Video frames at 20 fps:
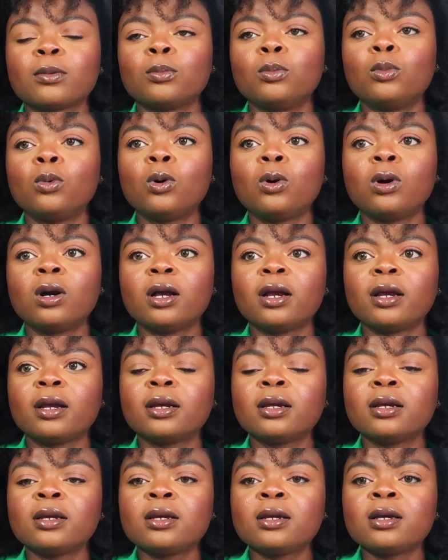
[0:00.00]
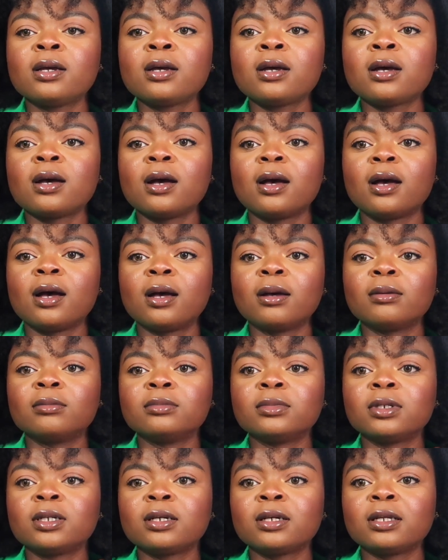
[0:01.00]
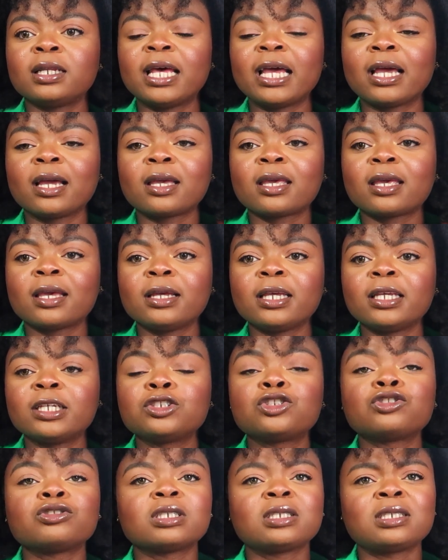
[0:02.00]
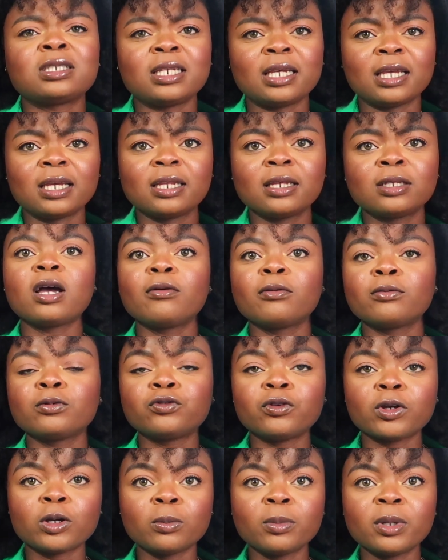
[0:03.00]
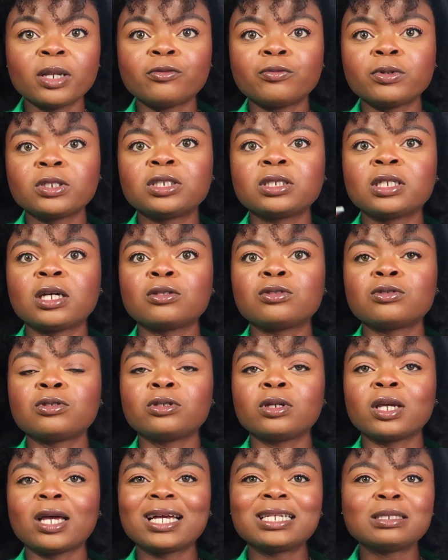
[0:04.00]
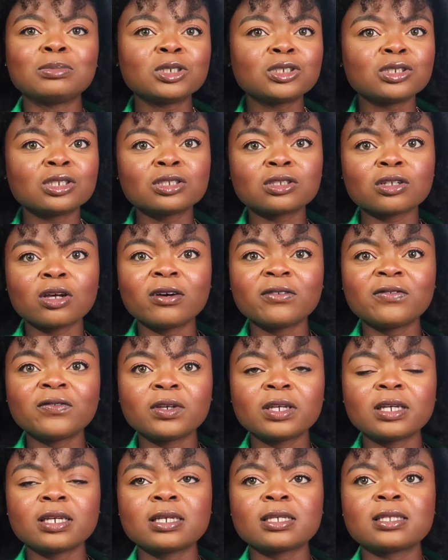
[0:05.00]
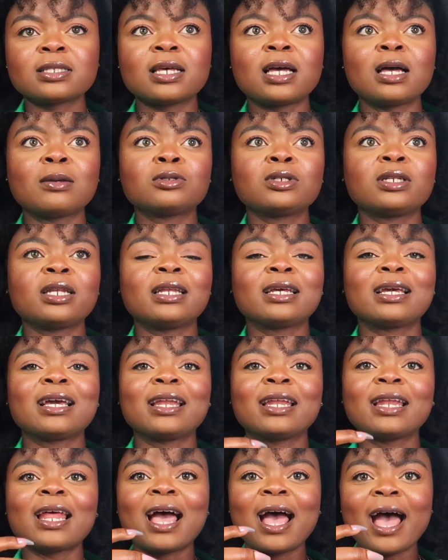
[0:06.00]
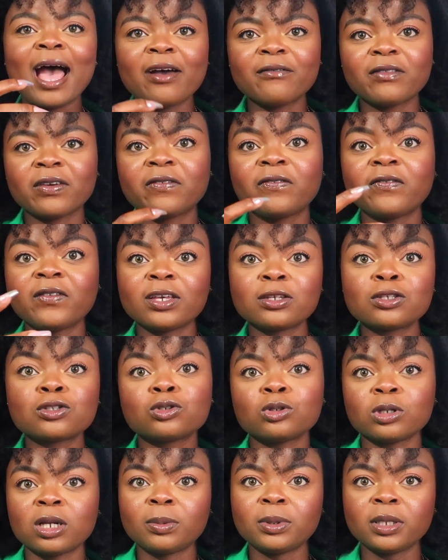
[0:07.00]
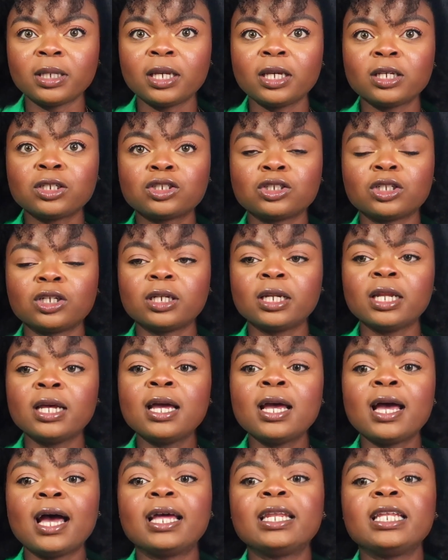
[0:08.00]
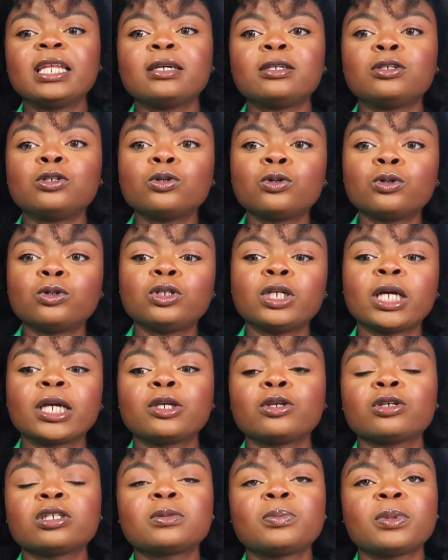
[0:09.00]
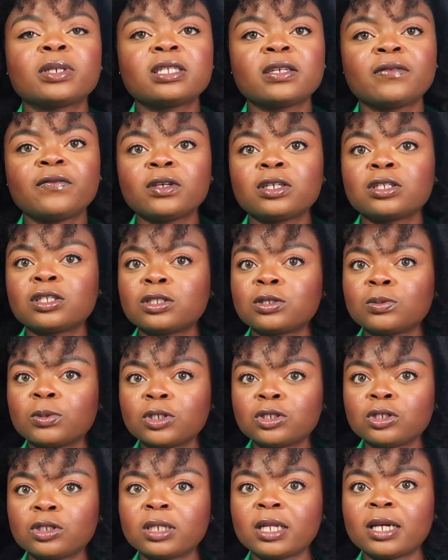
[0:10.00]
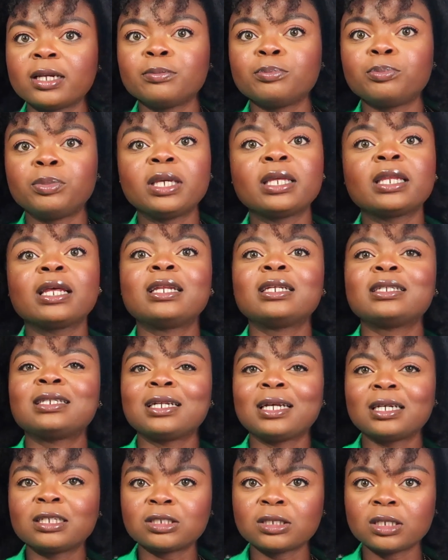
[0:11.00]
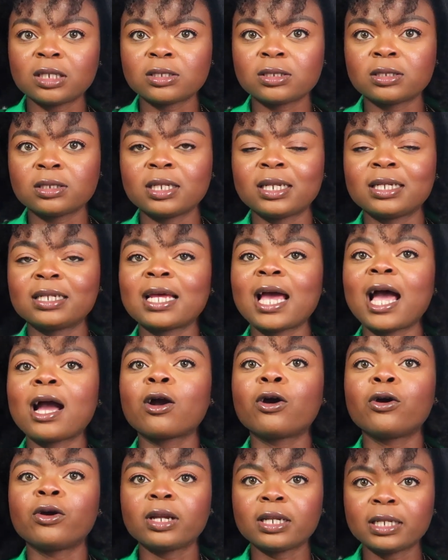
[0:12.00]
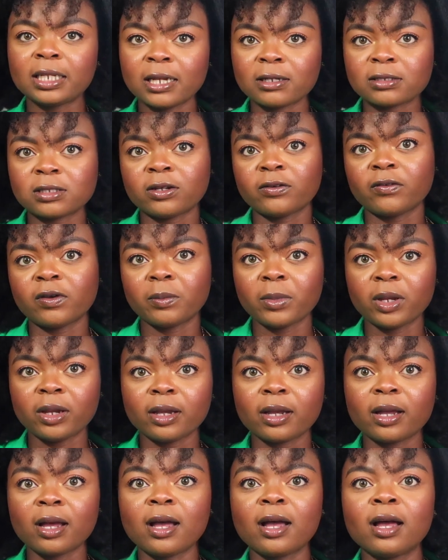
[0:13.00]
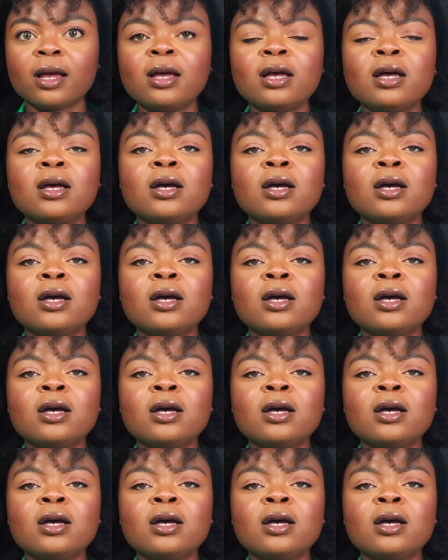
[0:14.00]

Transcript: more like interested. I would recommend reaching out to the admissions office so that they can have a face to your application and they know like your specific situation at being an international student currently outside of America.